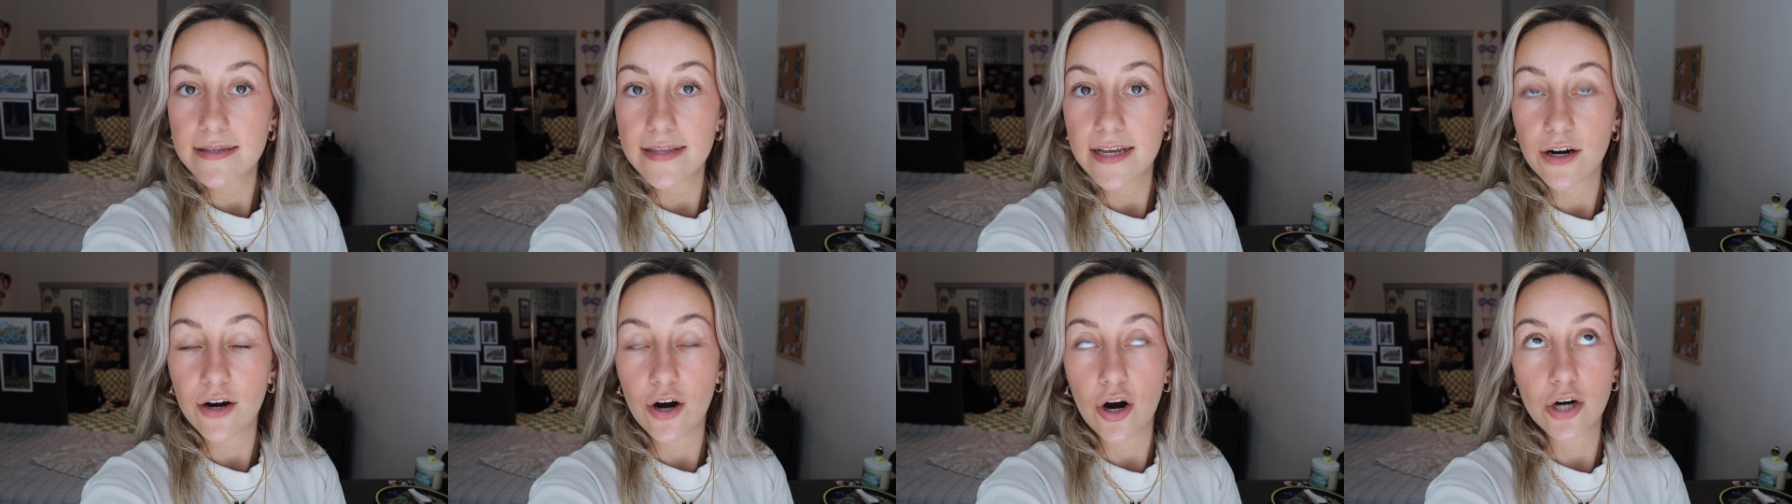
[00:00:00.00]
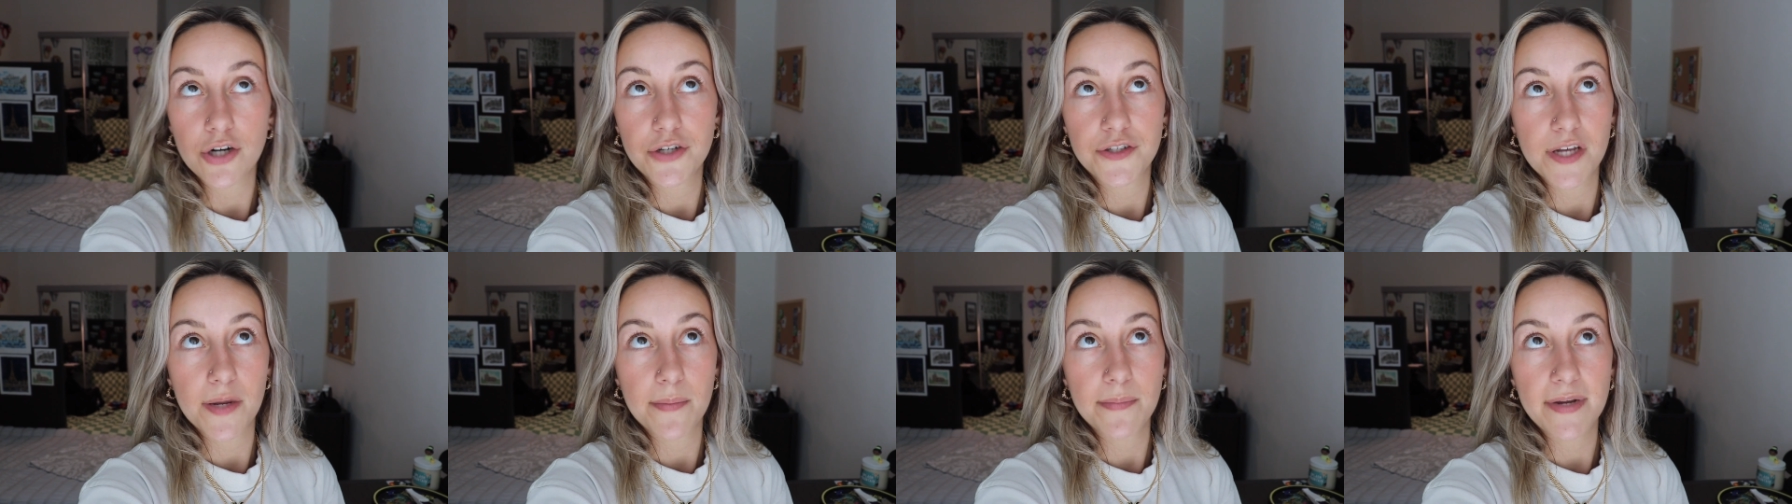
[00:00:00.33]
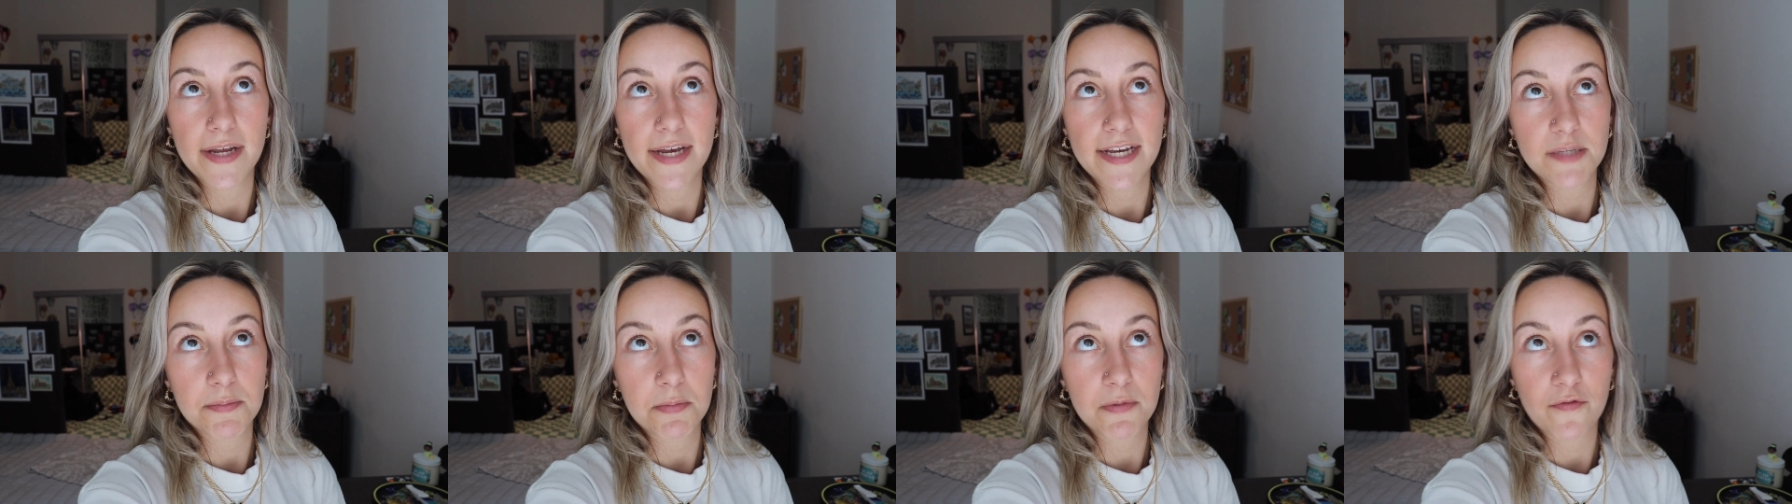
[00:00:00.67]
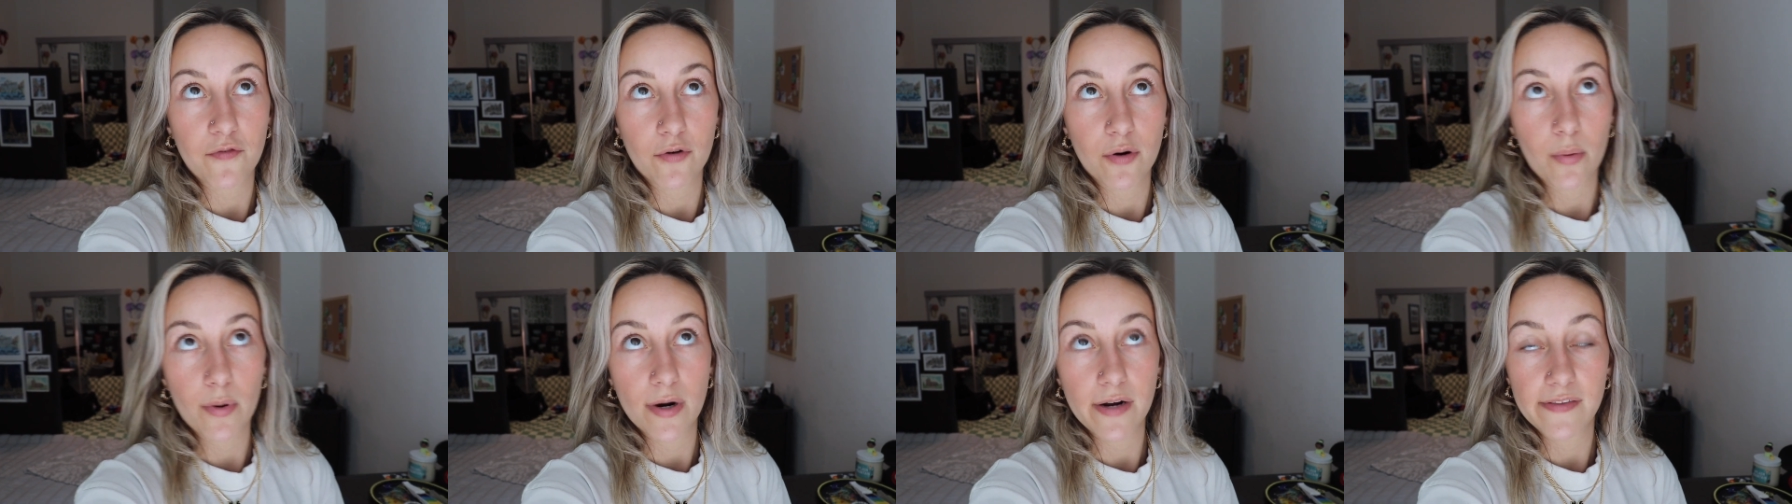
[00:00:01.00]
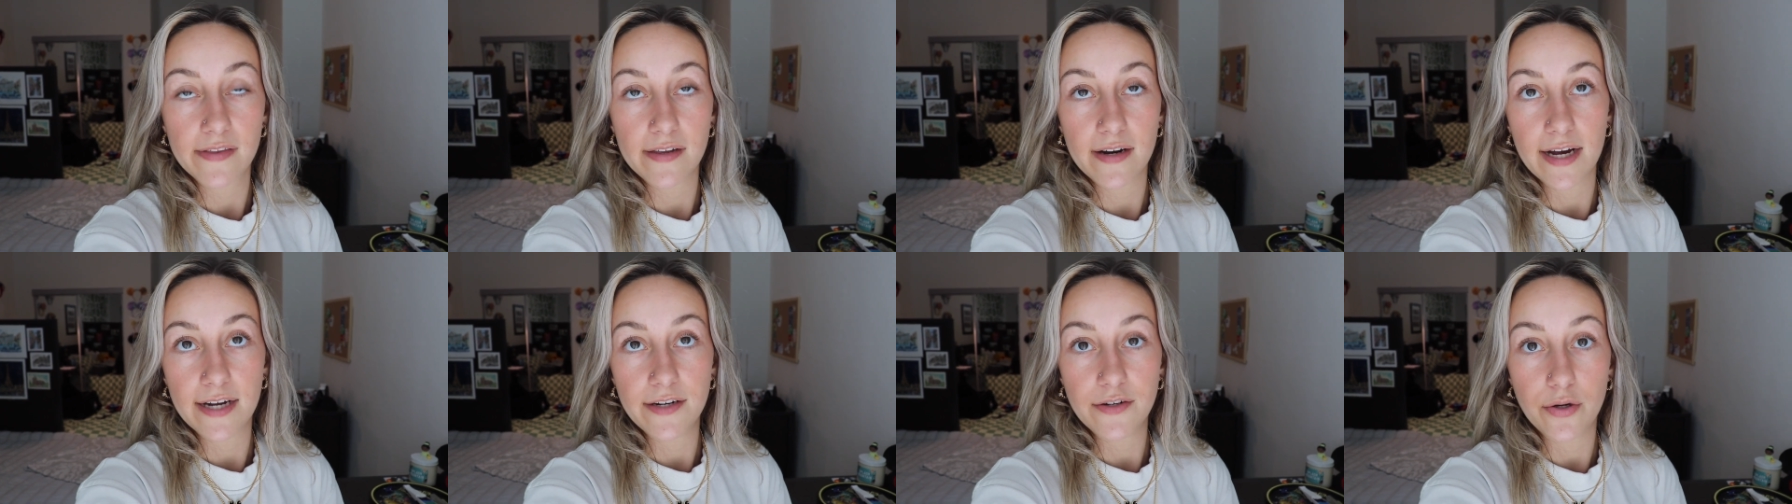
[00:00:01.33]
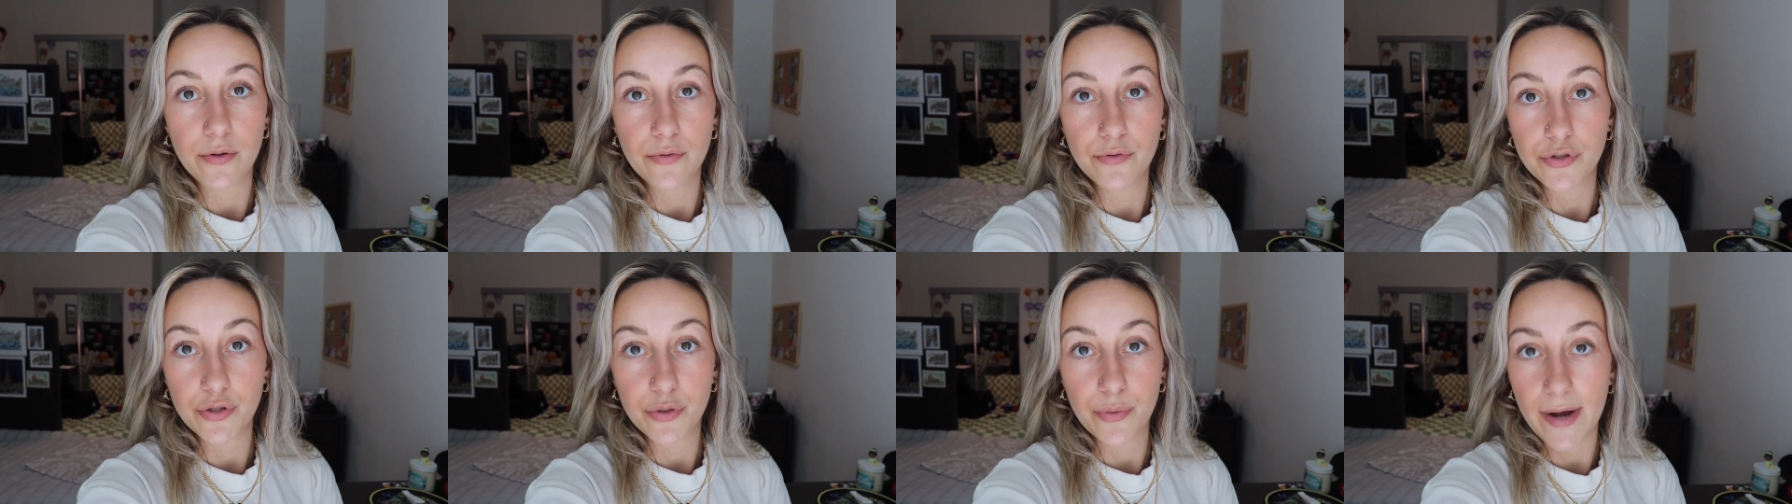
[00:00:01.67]
There are some days before work that I
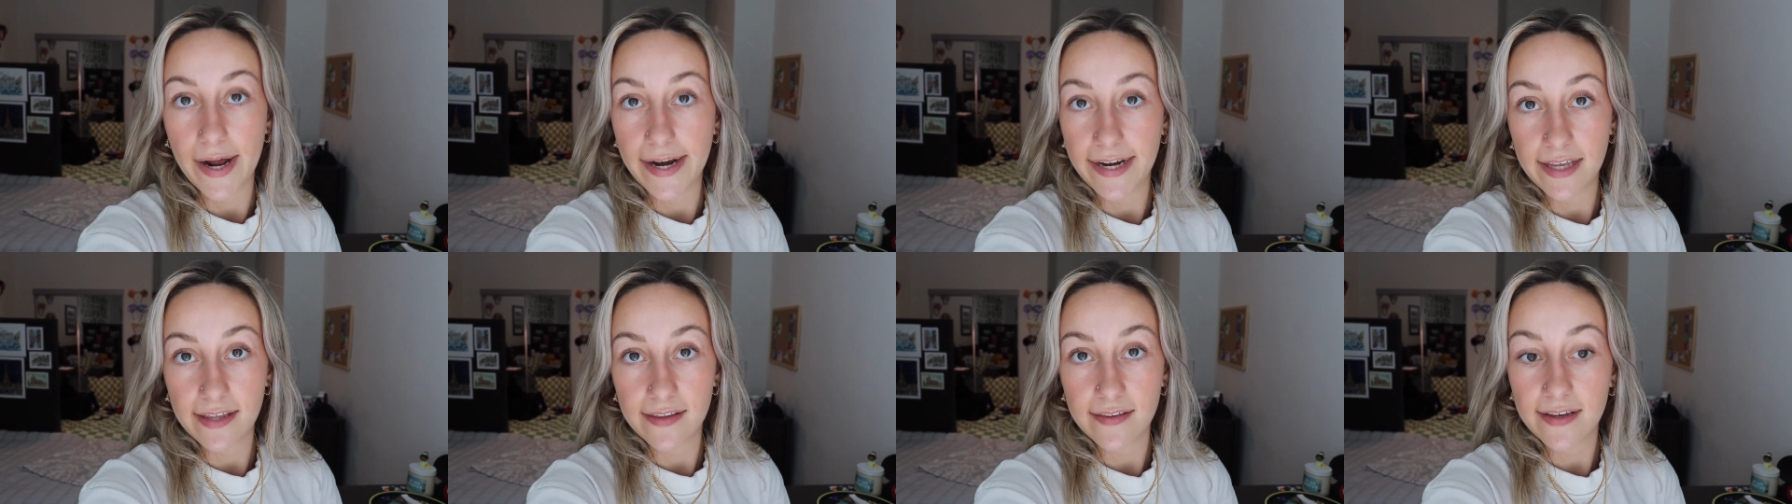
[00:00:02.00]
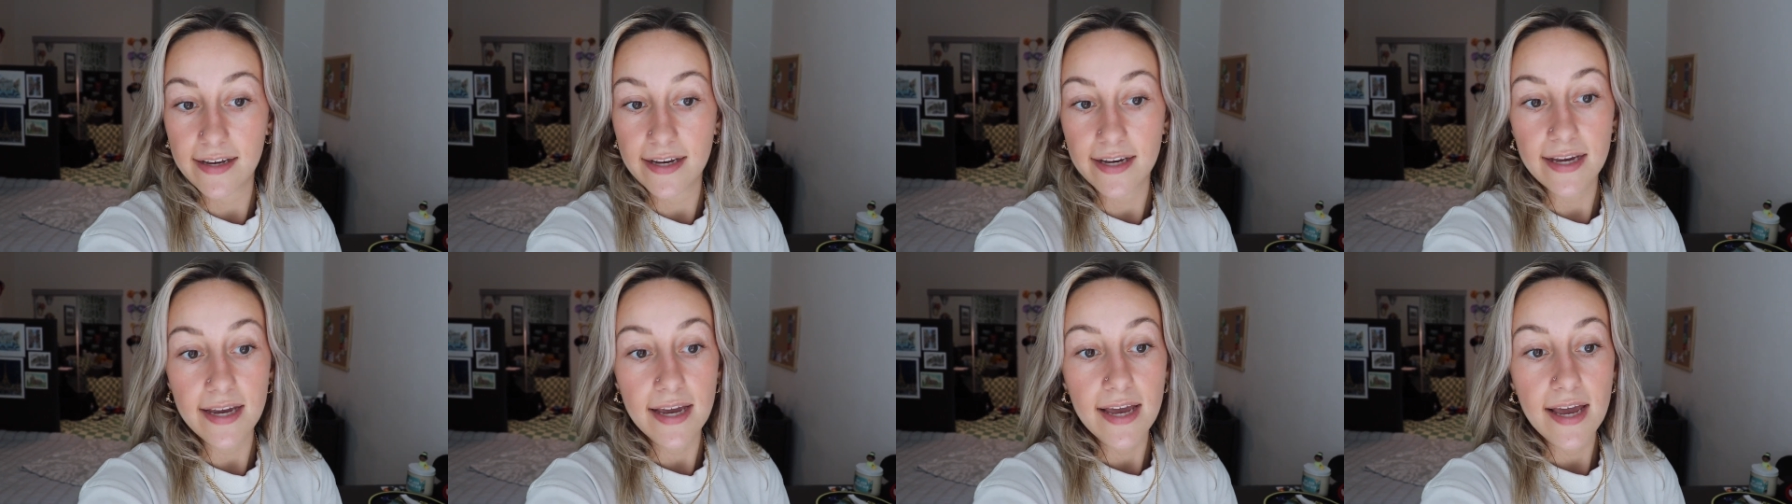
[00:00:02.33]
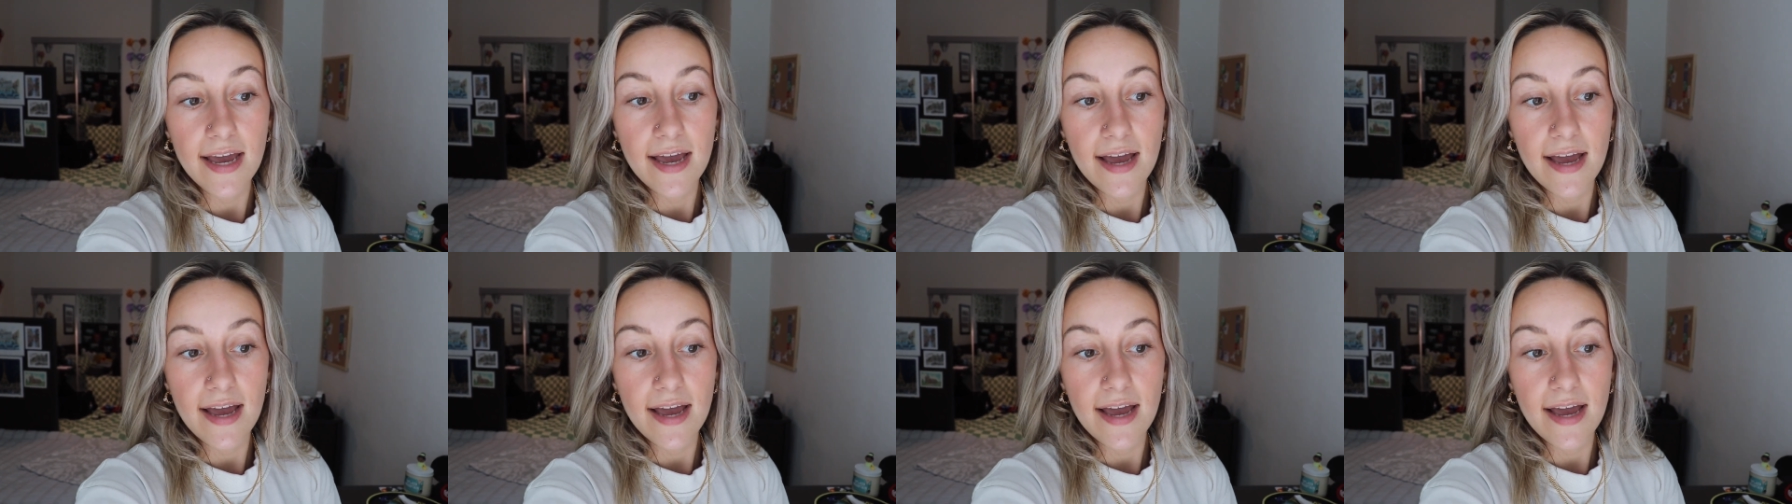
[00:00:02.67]
don't do anything.